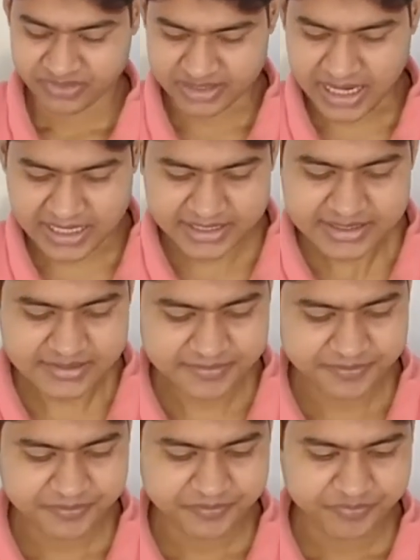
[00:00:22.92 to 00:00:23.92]
that is
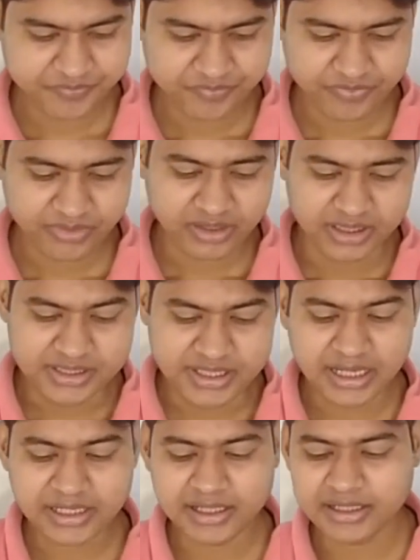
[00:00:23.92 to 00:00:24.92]

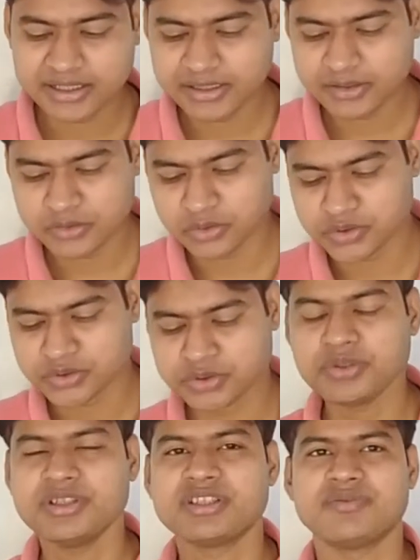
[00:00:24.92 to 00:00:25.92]
Young Uncle Goes
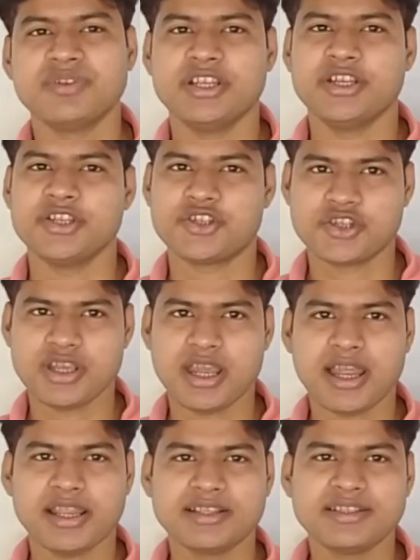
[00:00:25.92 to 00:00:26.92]
to His Village.
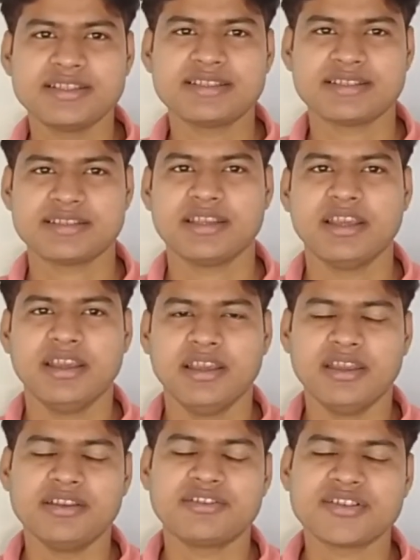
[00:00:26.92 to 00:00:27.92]
And this
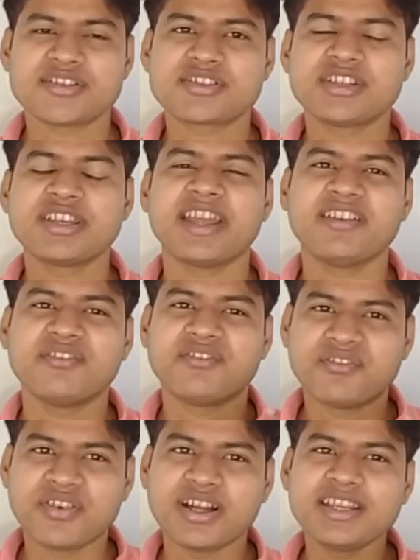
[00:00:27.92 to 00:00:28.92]
interesting and
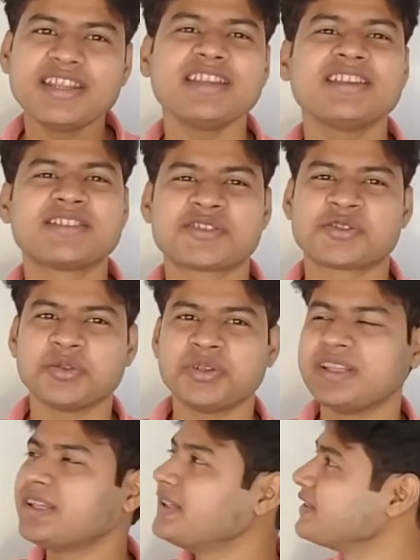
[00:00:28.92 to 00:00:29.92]
funny story